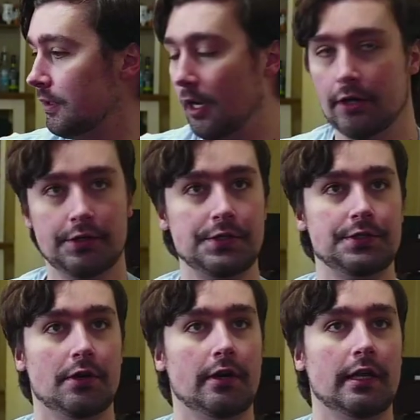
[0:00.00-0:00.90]
I'll just
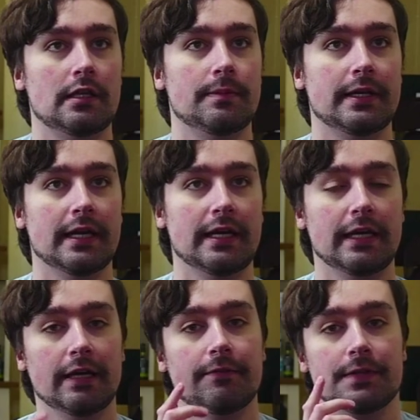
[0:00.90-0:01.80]
start at the
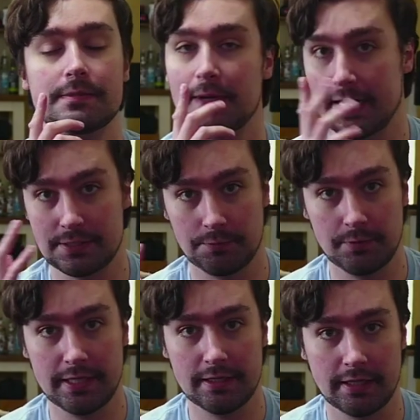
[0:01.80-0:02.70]
beginning of this past
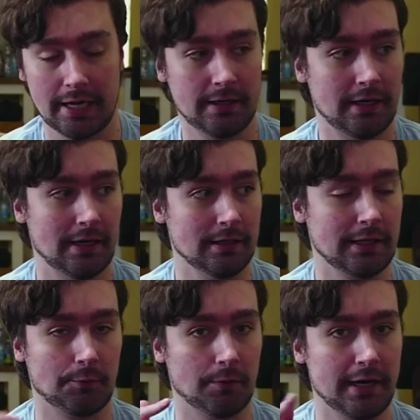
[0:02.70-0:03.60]
week, uh, like
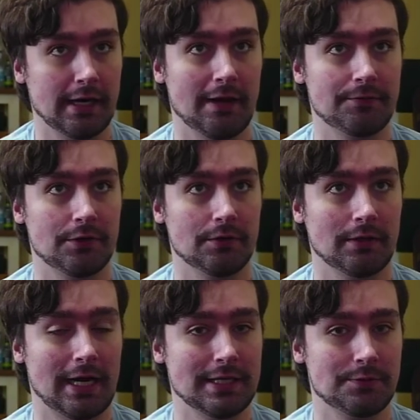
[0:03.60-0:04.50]
right after
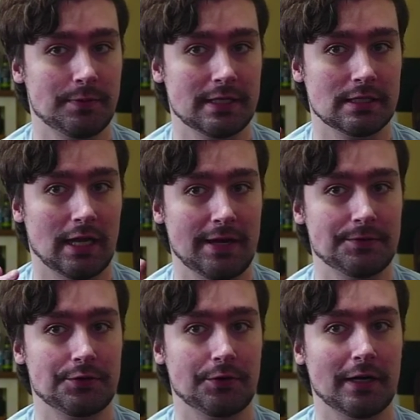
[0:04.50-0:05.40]
last week's live
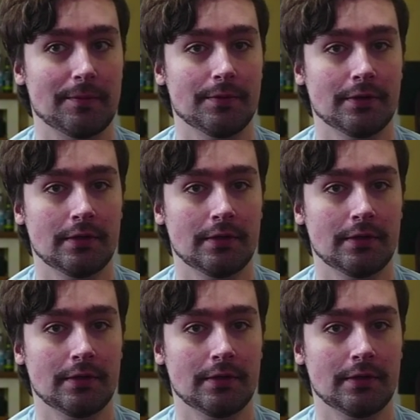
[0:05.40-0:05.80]
stream.